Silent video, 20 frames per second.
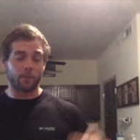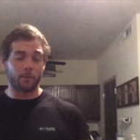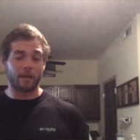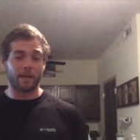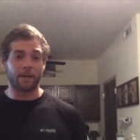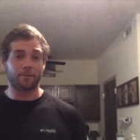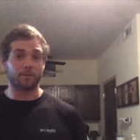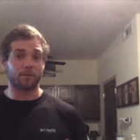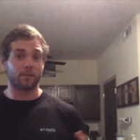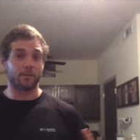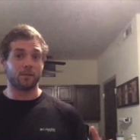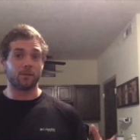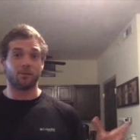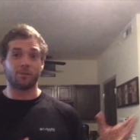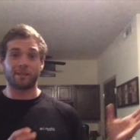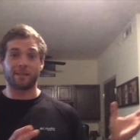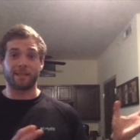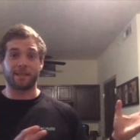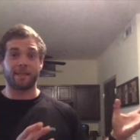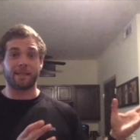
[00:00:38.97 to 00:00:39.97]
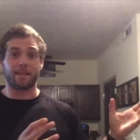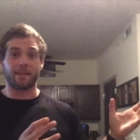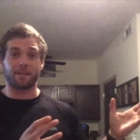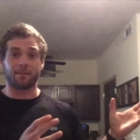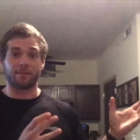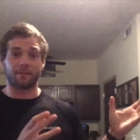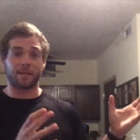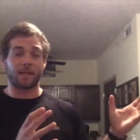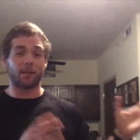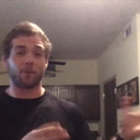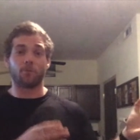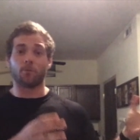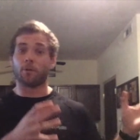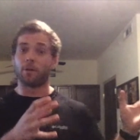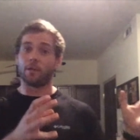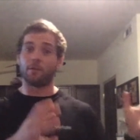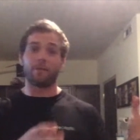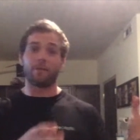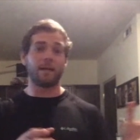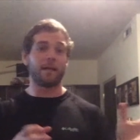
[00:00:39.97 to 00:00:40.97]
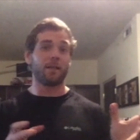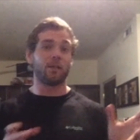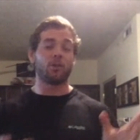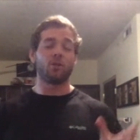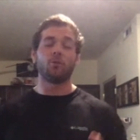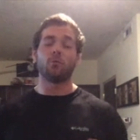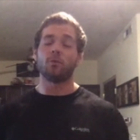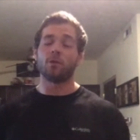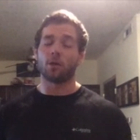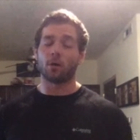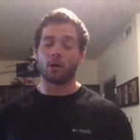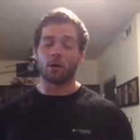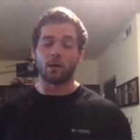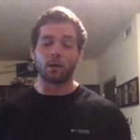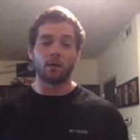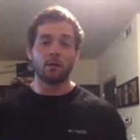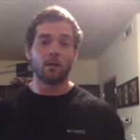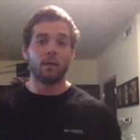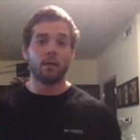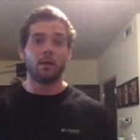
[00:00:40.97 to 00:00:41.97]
We have to still get California, Nevada, Utah,